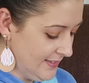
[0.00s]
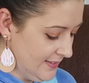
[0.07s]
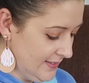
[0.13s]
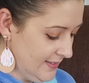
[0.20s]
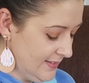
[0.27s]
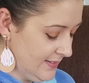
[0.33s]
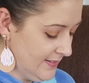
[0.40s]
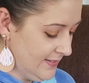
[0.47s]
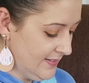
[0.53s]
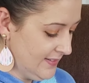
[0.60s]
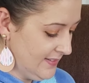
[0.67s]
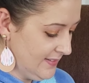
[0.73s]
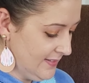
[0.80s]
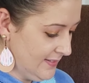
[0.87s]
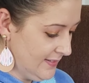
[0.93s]

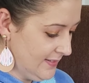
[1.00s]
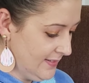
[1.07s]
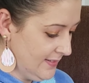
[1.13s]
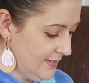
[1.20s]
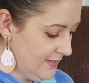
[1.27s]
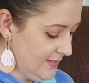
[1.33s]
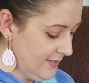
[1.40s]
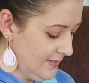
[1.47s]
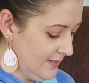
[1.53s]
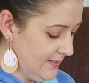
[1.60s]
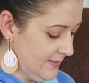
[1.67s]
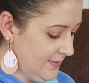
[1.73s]
Nobody speaks.